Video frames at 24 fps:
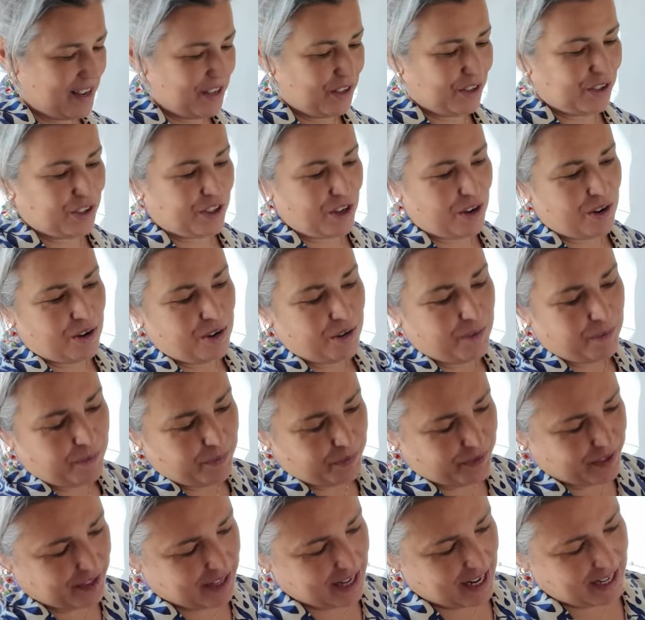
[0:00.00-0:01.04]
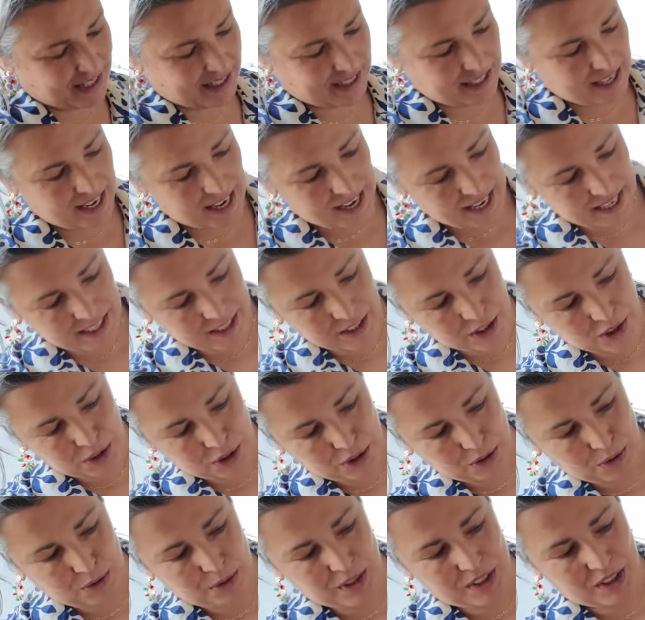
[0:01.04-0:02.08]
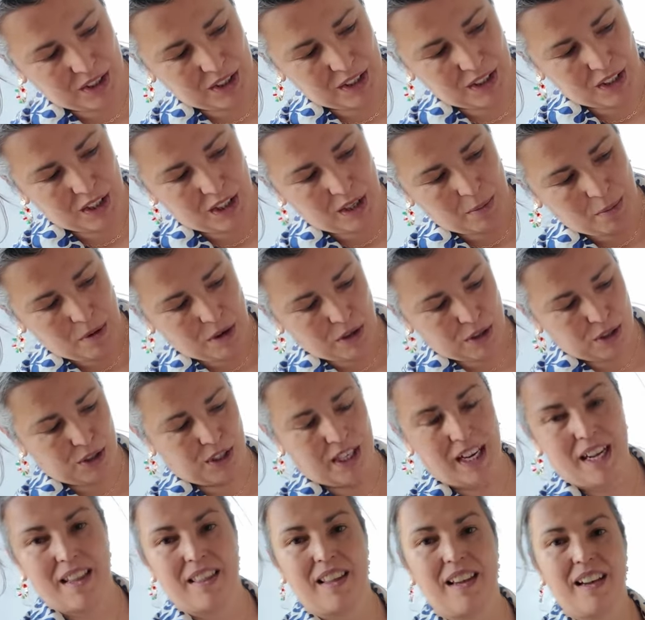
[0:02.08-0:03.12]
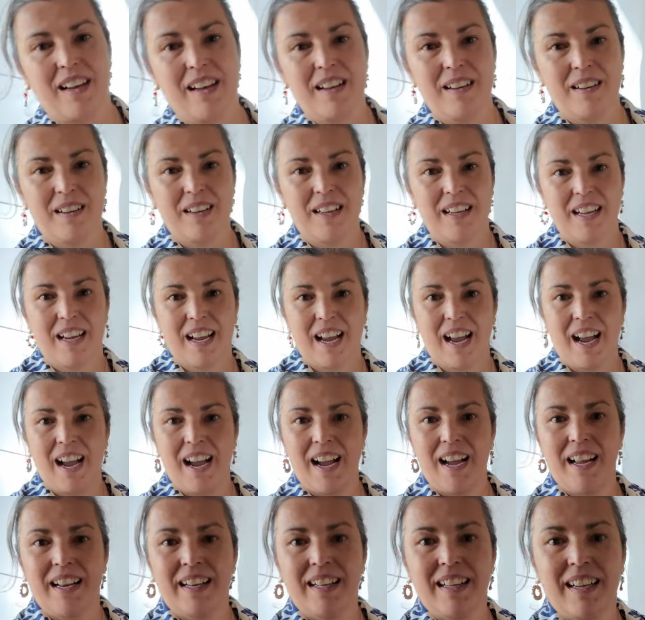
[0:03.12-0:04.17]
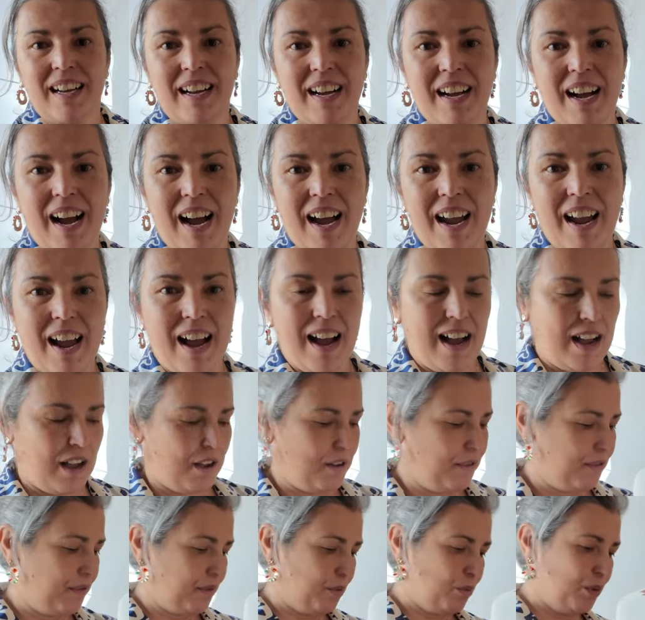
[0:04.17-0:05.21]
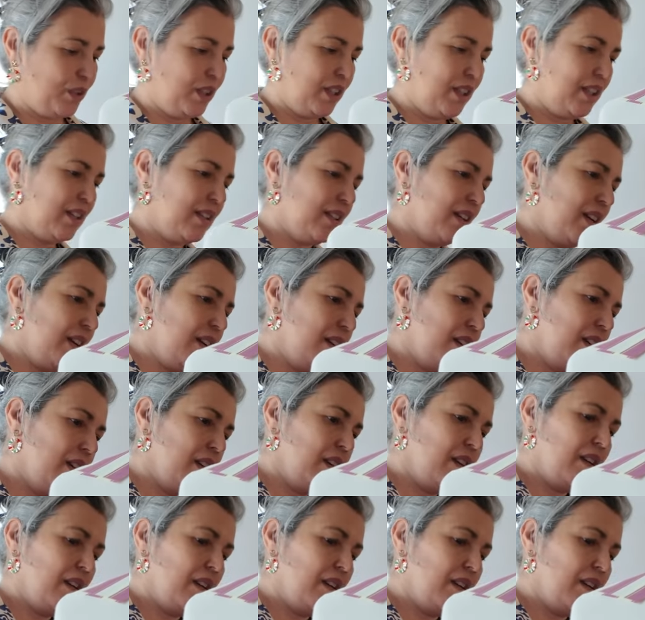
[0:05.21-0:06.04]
So the idea is to stitch them all together, and I have, what did I say?